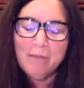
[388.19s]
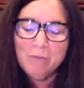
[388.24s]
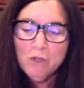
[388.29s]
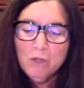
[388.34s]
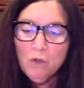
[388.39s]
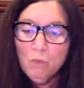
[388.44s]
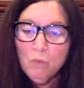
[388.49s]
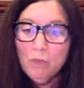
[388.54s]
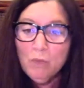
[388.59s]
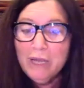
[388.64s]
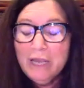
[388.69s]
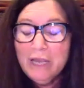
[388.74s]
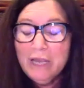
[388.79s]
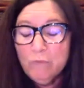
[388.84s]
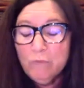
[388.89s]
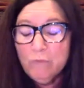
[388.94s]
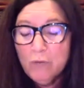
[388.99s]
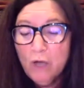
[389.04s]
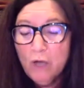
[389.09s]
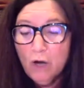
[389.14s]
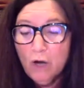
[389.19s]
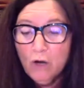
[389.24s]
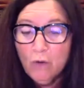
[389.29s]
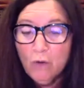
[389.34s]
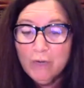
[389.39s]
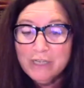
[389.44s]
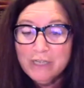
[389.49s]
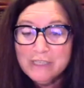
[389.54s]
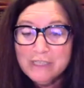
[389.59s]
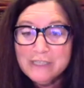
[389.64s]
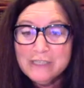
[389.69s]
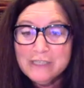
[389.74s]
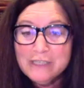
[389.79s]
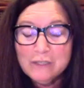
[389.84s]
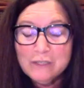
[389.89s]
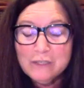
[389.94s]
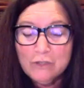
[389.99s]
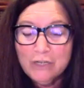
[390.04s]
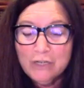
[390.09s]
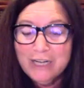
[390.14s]
if we are going distance
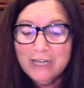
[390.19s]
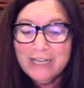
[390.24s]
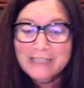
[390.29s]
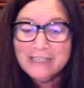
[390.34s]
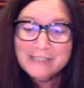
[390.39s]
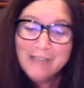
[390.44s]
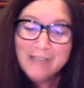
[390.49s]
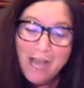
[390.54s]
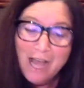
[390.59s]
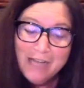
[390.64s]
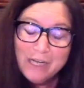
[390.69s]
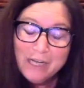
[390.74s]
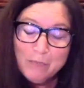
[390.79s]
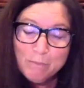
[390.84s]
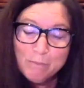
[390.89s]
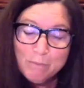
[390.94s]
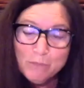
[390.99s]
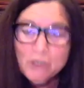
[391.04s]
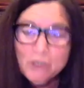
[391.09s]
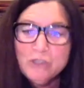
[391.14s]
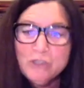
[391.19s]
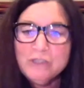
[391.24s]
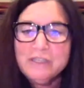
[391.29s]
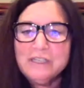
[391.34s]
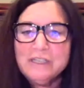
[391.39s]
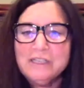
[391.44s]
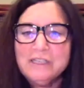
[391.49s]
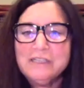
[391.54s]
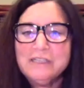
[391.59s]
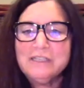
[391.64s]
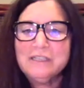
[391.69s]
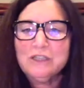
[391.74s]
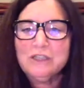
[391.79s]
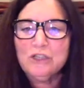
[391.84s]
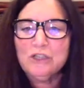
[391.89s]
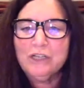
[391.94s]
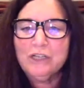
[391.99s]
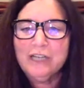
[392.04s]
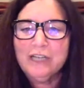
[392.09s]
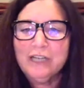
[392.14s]
learning, it's not emergency distance
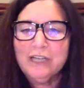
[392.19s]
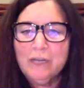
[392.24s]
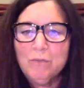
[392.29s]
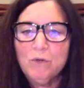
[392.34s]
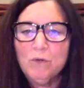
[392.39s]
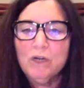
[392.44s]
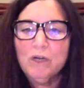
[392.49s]
learning anymore.